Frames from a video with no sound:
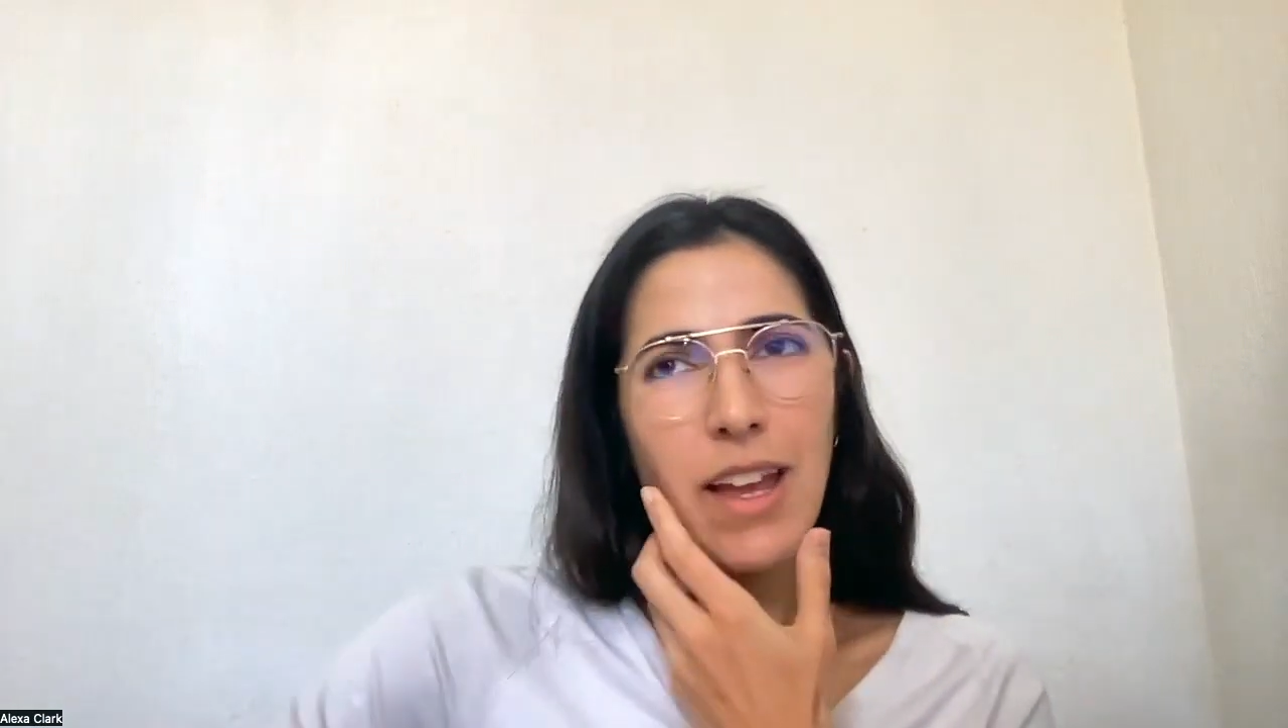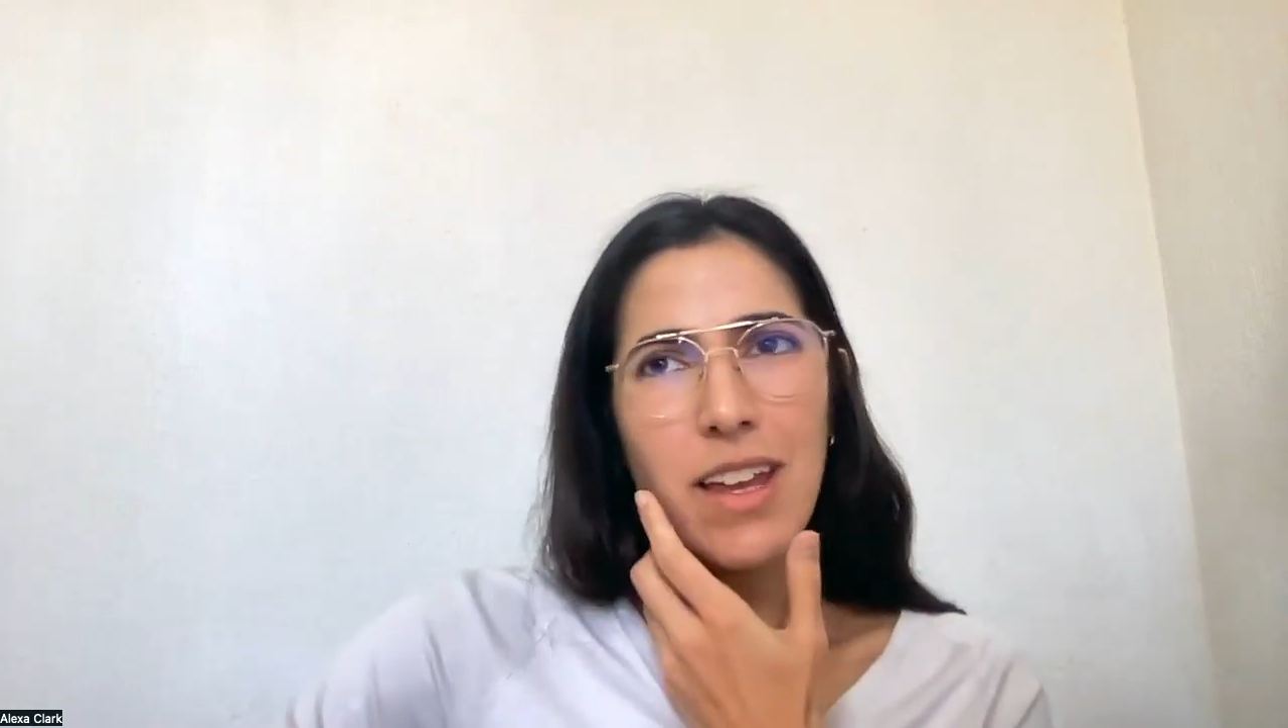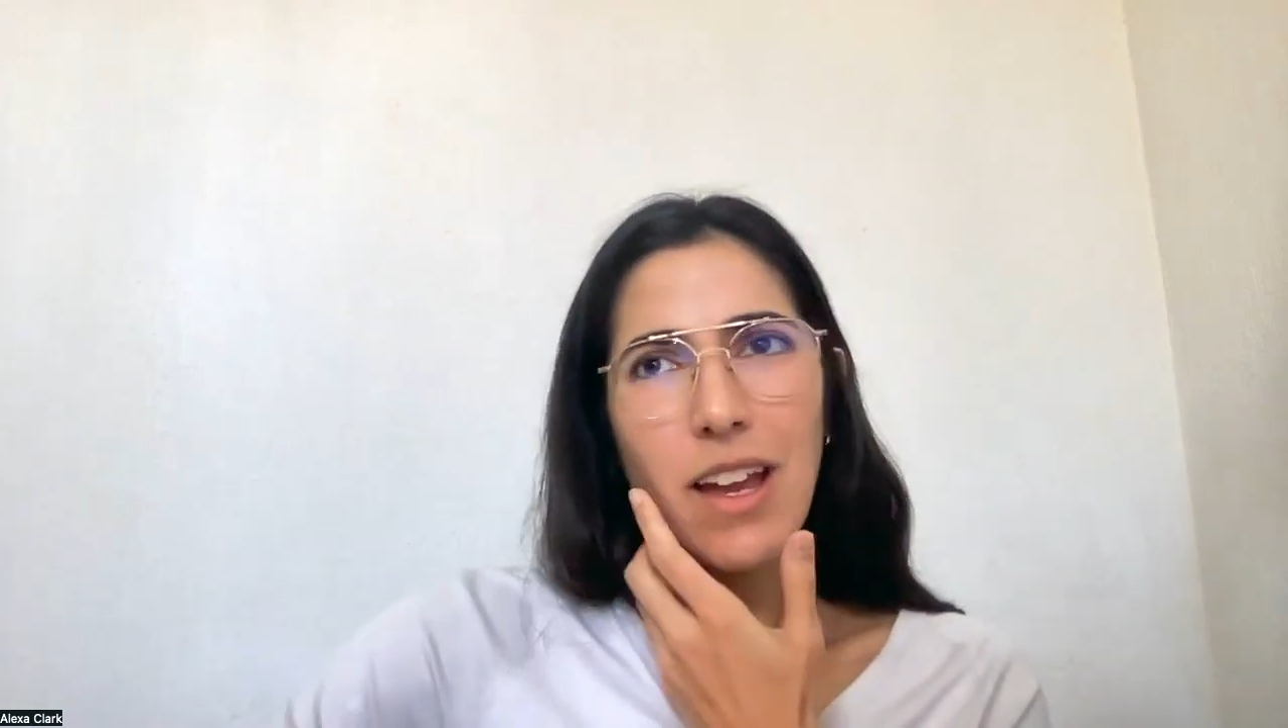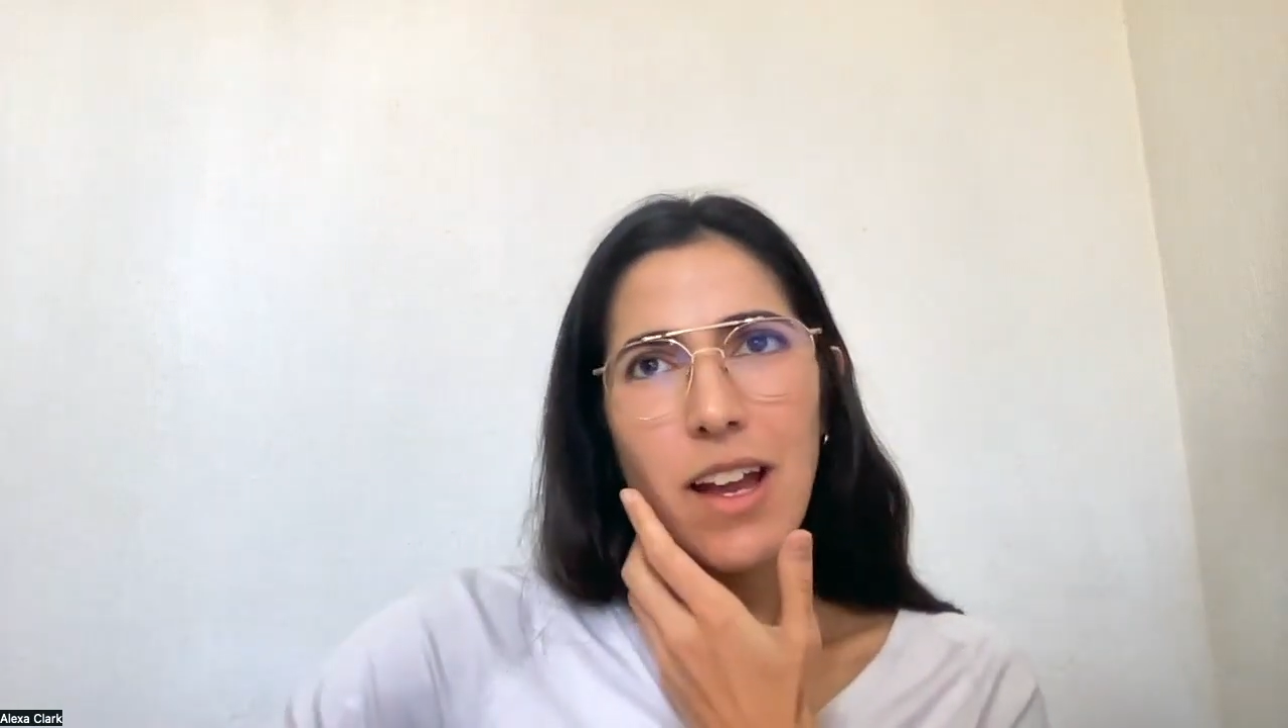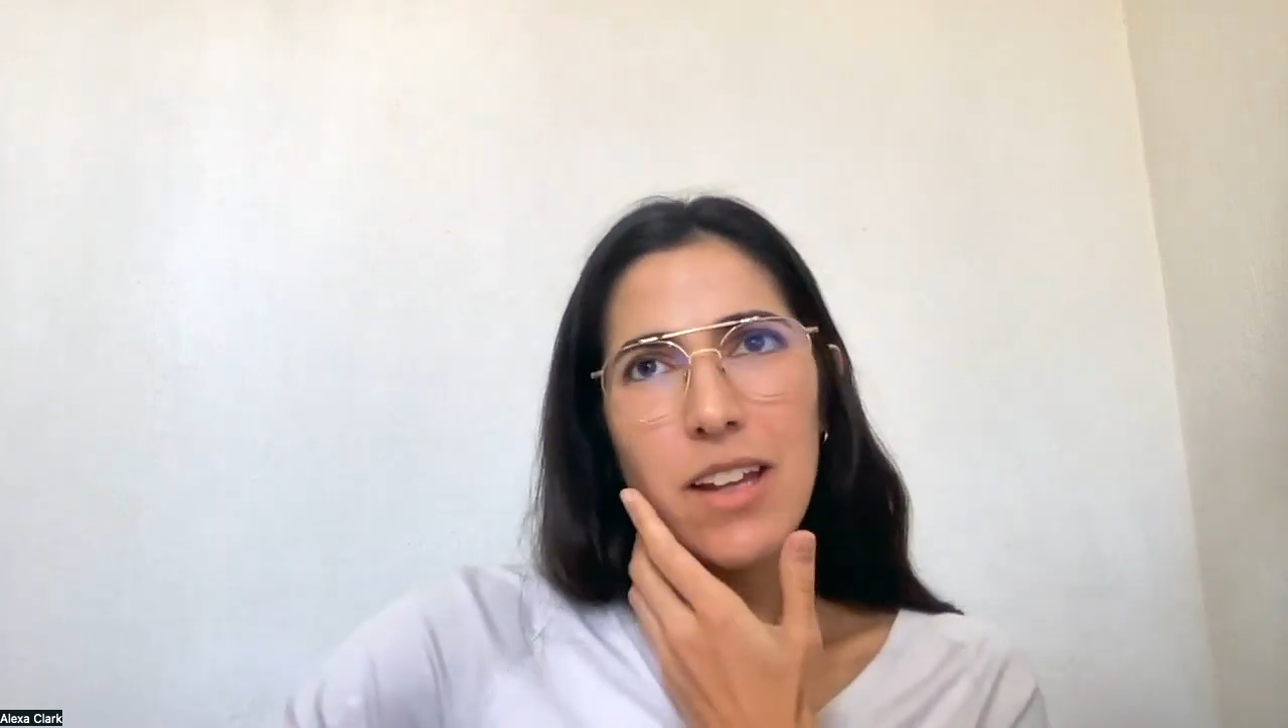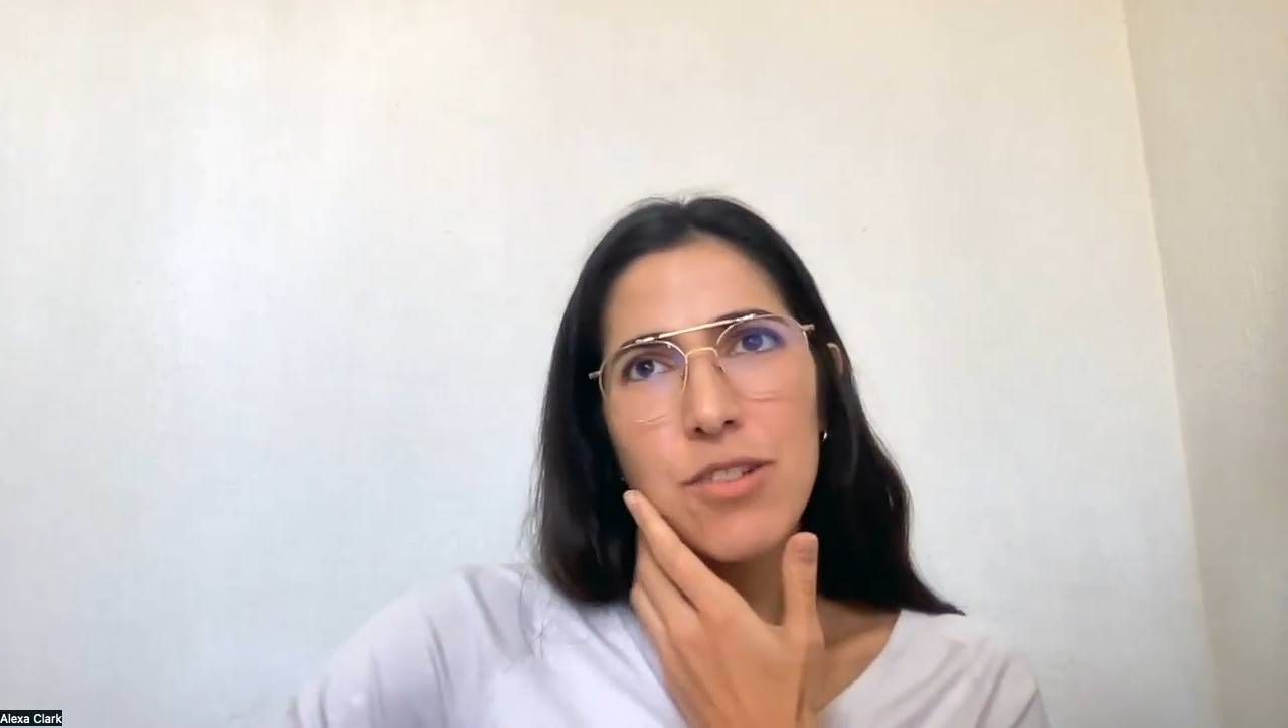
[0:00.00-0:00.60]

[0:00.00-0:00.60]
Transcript: I